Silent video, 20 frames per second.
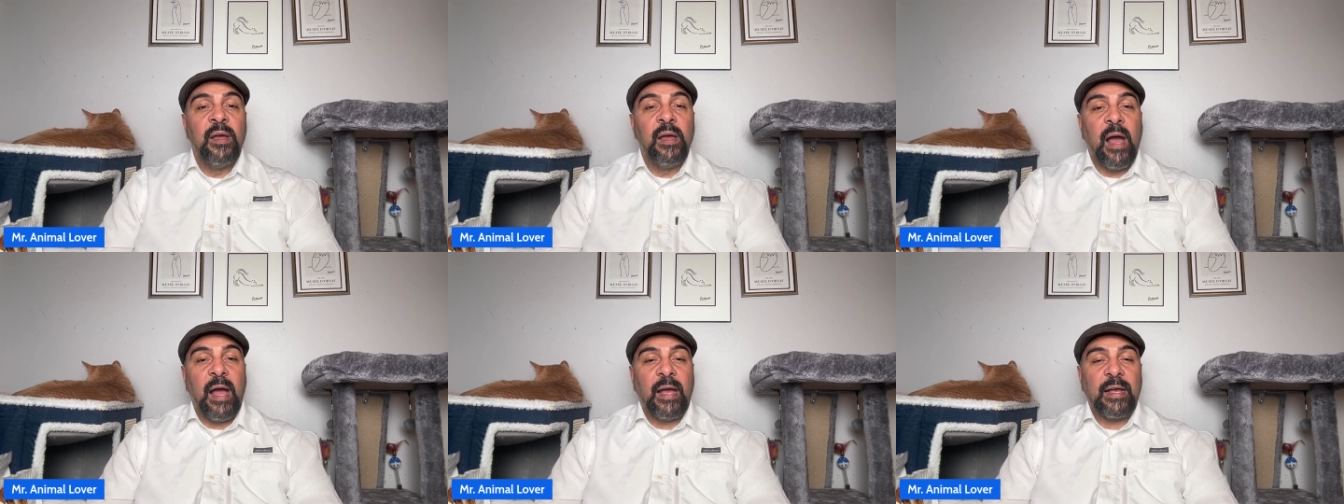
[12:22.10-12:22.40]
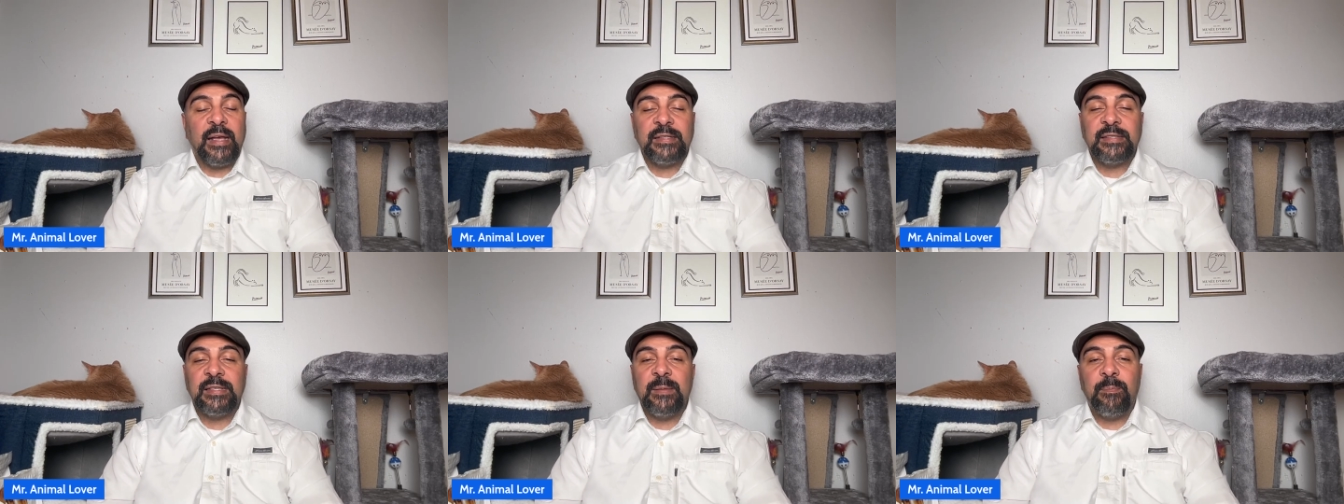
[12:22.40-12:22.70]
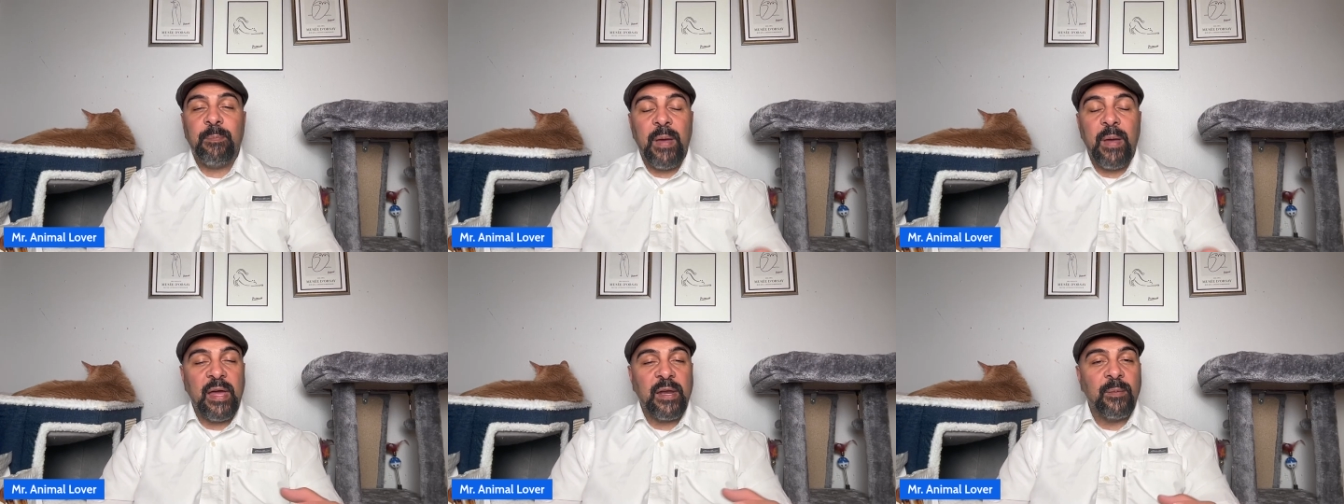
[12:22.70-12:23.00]
I guess
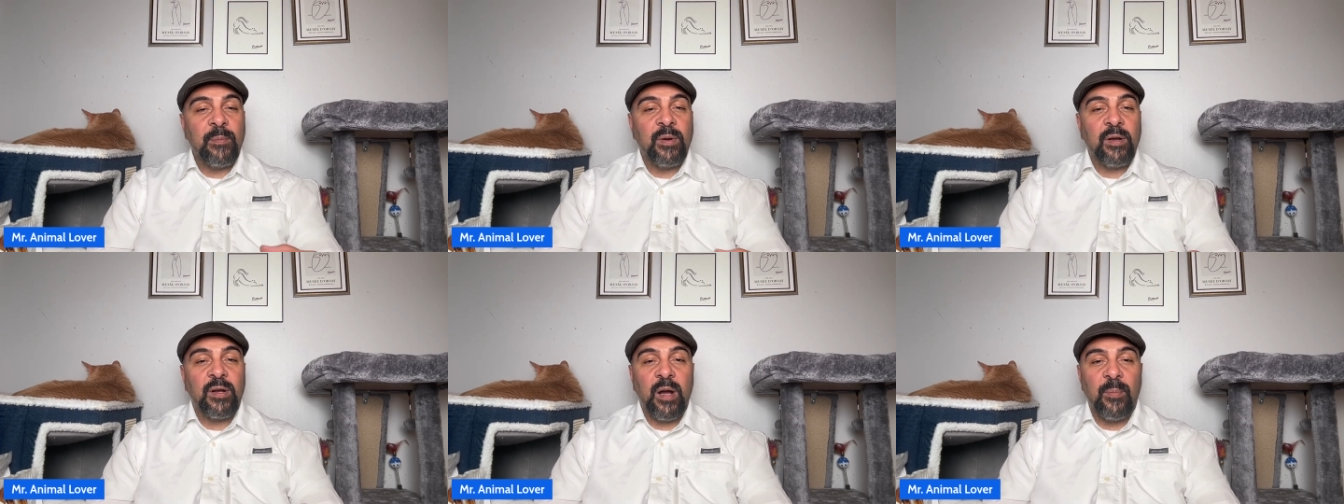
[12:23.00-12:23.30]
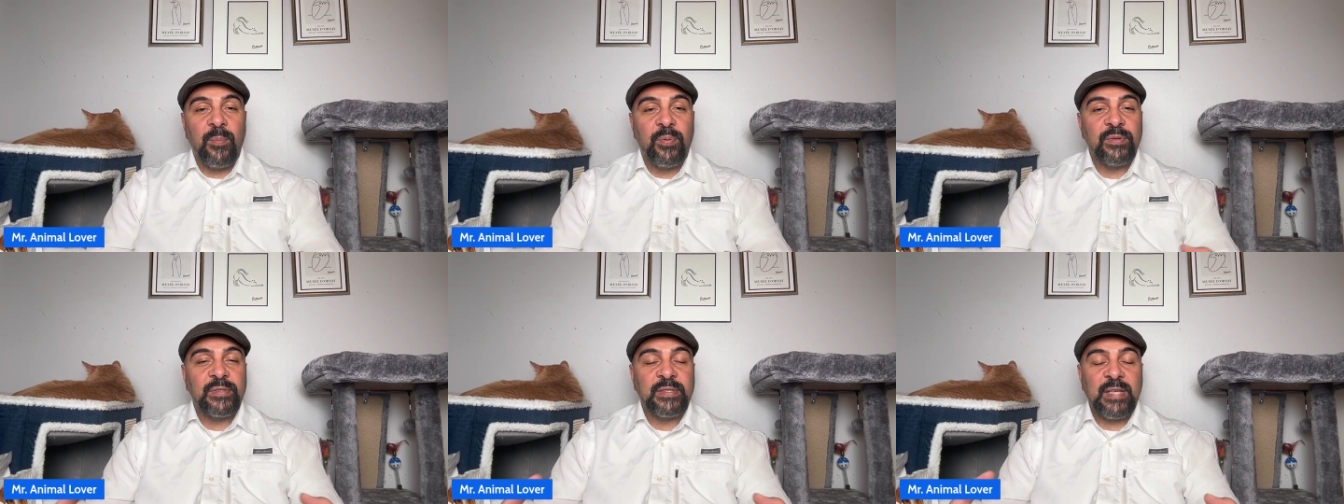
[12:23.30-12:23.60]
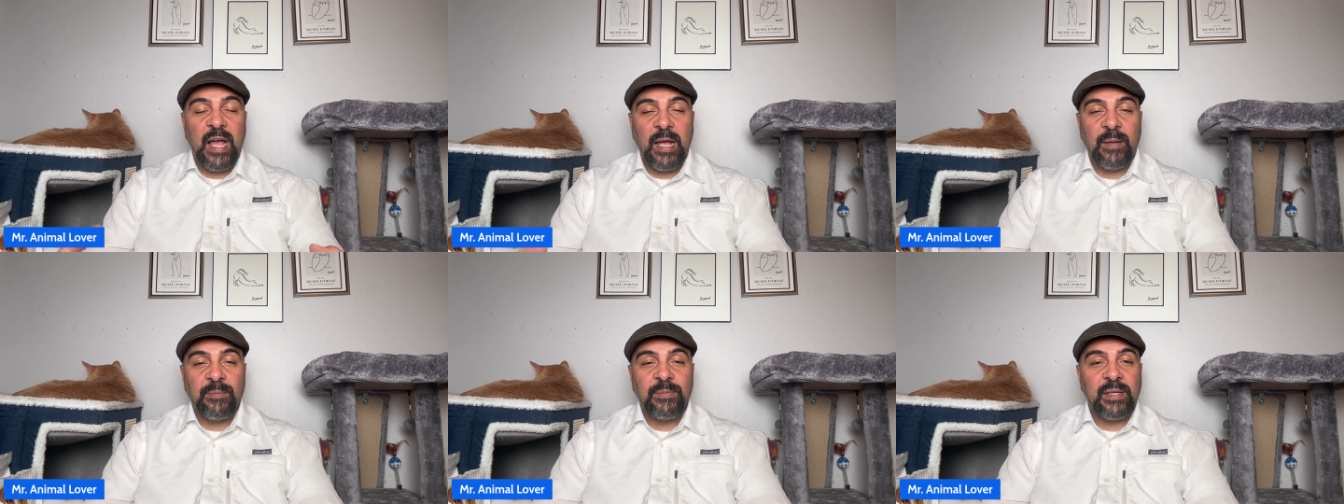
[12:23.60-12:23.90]
he pet him a couple of
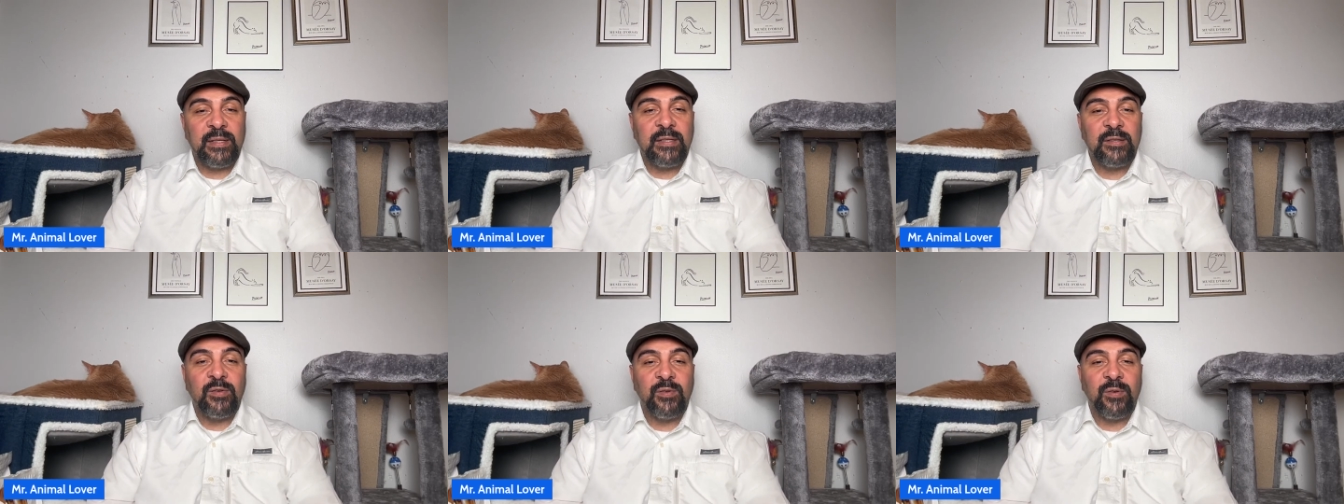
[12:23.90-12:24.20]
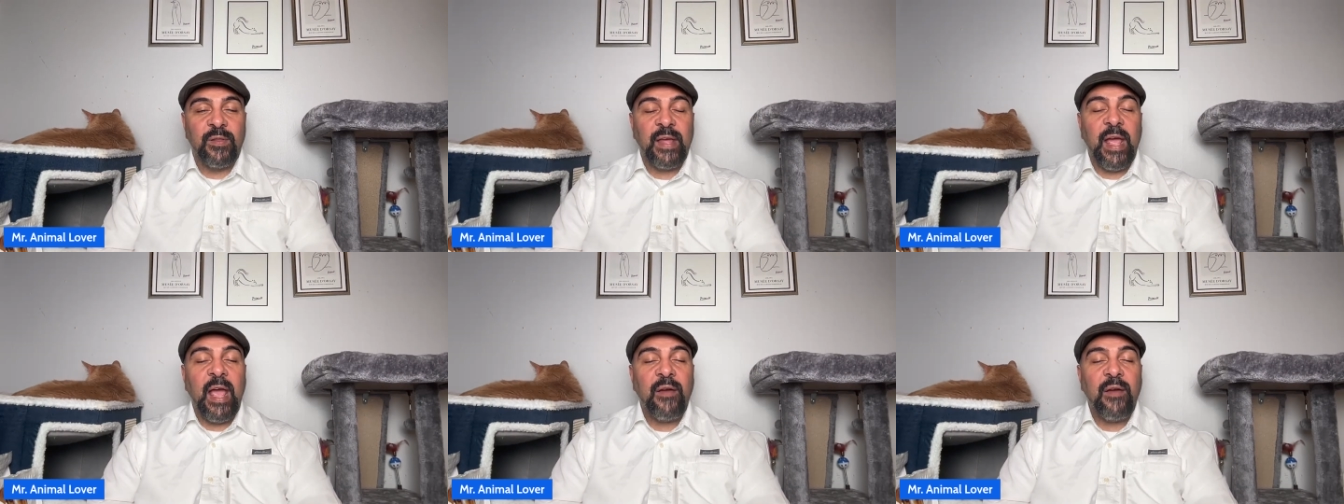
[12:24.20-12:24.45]
times, and they